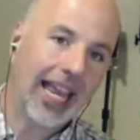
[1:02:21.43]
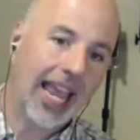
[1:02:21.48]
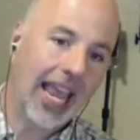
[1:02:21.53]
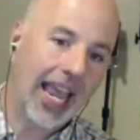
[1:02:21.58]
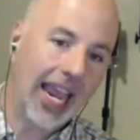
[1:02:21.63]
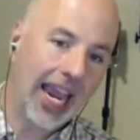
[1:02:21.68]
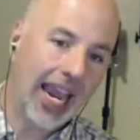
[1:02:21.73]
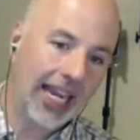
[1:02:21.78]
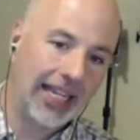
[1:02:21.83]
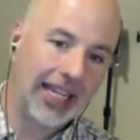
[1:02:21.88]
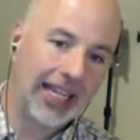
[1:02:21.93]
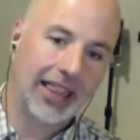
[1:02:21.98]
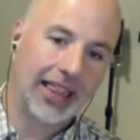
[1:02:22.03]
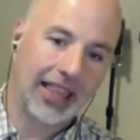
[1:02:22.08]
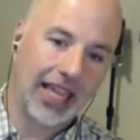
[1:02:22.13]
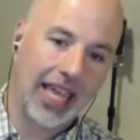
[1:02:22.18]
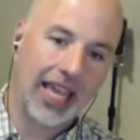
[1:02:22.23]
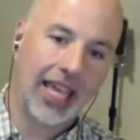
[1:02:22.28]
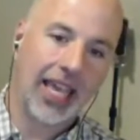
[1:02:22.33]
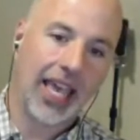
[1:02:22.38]

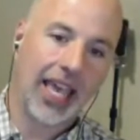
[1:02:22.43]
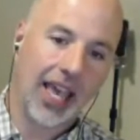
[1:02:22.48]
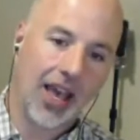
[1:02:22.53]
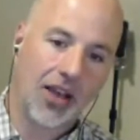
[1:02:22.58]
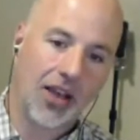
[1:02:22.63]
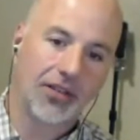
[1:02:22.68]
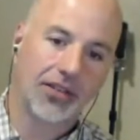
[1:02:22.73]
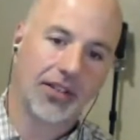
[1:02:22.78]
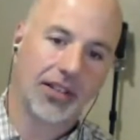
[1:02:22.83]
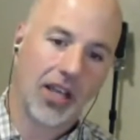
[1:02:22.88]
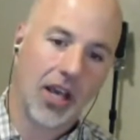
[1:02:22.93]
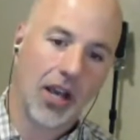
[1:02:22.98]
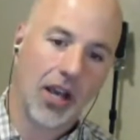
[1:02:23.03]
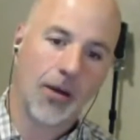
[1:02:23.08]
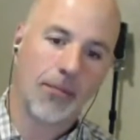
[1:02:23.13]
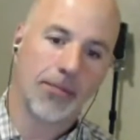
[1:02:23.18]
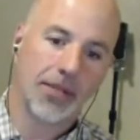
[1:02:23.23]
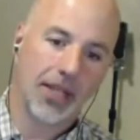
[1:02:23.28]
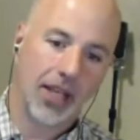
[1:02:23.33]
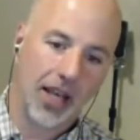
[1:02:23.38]
anything else
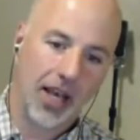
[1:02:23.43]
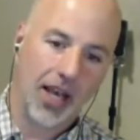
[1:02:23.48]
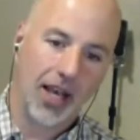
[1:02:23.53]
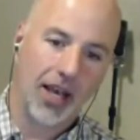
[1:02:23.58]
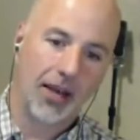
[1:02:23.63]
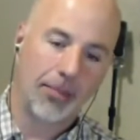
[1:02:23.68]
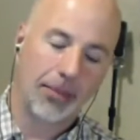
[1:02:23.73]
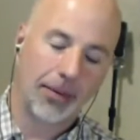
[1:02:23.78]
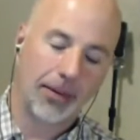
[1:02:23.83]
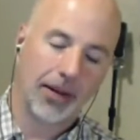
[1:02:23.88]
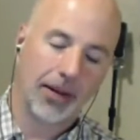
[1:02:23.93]
comes up.